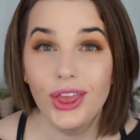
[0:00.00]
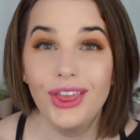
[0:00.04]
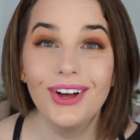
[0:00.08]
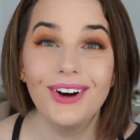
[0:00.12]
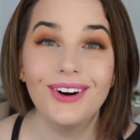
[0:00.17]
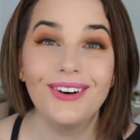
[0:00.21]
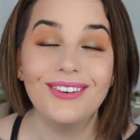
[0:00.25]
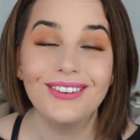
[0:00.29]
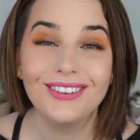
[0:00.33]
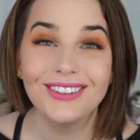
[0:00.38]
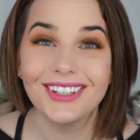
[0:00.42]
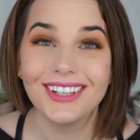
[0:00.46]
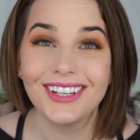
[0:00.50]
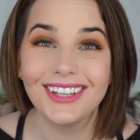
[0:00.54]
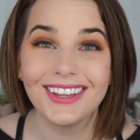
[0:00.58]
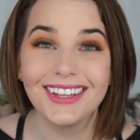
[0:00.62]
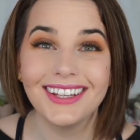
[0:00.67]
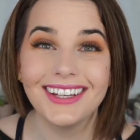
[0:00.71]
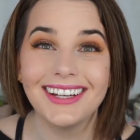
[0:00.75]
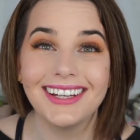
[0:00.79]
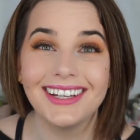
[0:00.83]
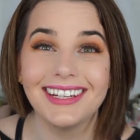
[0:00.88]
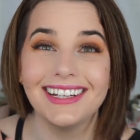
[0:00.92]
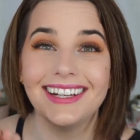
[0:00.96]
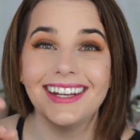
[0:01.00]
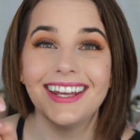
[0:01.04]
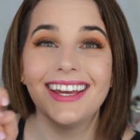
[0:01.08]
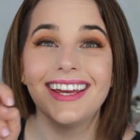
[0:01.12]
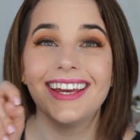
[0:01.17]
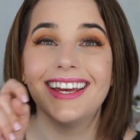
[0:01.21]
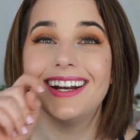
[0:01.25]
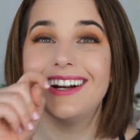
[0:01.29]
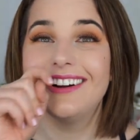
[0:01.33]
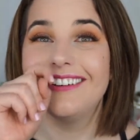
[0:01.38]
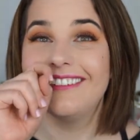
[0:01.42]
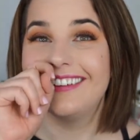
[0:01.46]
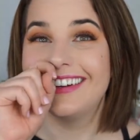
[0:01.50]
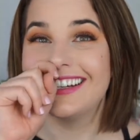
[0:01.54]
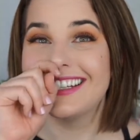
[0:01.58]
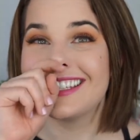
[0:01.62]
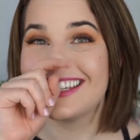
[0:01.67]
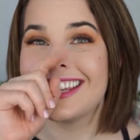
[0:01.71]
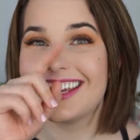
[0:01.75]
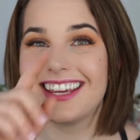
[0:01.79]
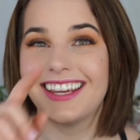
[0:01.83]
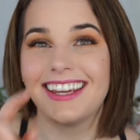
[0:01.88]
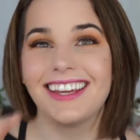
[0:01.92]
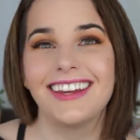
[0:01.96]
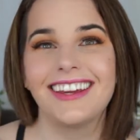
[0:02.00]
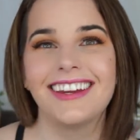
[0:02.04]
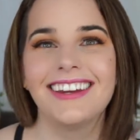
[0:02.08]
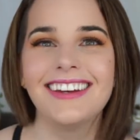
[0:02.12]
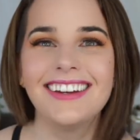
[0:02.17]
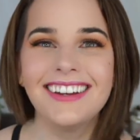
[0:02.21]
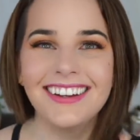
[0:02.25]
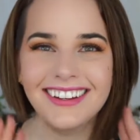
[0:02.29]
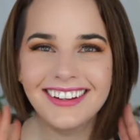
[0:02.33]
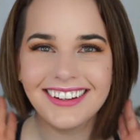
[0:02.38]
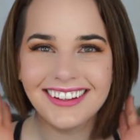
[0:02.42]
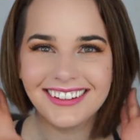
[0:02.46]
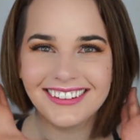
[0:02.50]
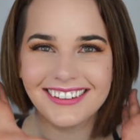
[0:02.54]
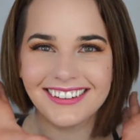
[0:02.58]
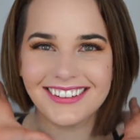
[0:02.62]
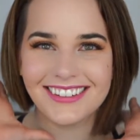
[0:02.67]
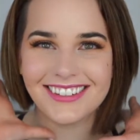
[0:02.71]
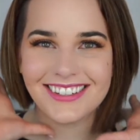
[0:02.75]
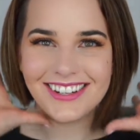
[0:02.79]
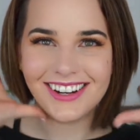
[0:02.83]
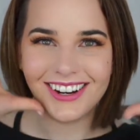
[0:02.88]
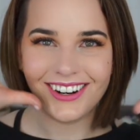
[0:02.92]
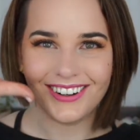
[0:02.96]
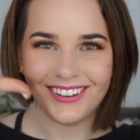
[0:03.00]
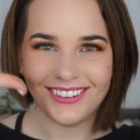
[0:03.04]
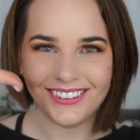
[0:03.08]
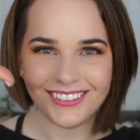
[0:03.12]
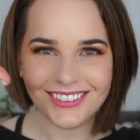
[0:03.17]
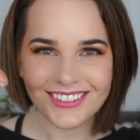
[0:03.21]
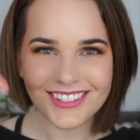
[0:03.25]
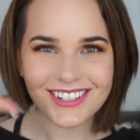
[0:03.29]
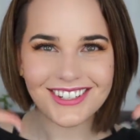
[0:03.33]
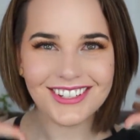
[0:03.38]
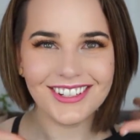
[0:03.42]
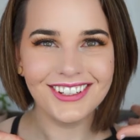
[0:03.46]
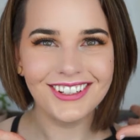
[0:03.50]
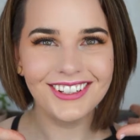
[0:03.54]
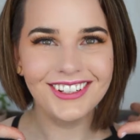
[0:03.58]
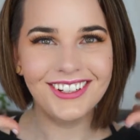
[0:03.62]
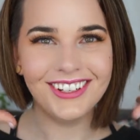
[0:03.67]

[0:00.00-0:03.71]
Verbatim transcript: The only thing it did was like, you know those cones?